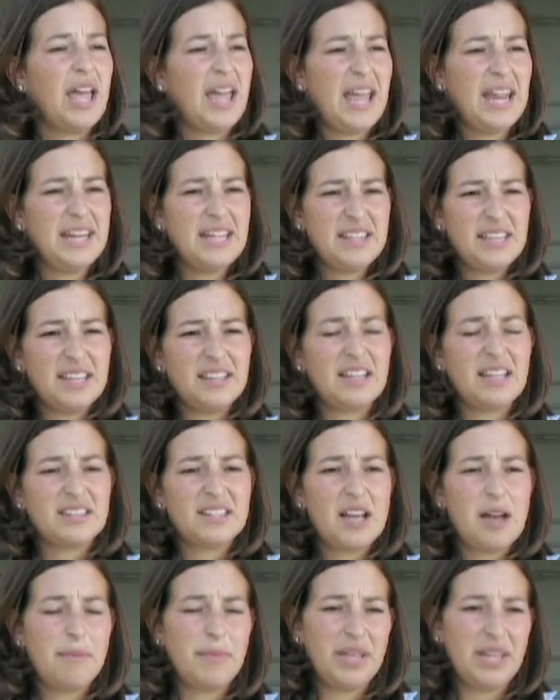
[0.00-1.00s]
Anything that's
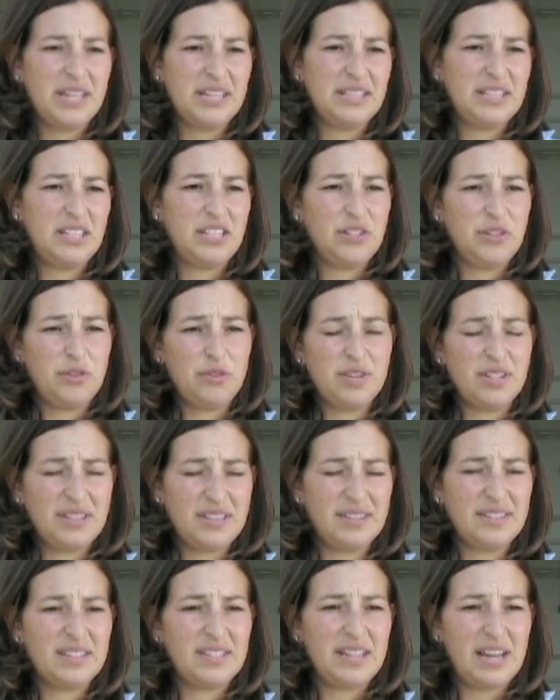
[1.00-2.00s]
coming into the
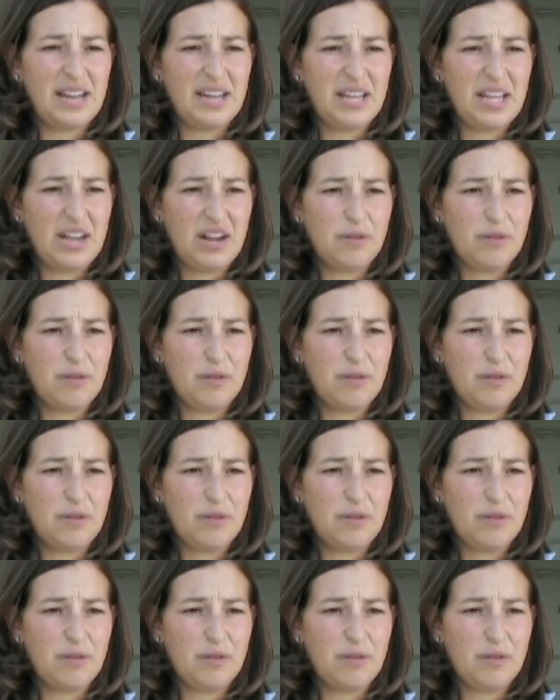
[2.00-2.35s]
Cincinnati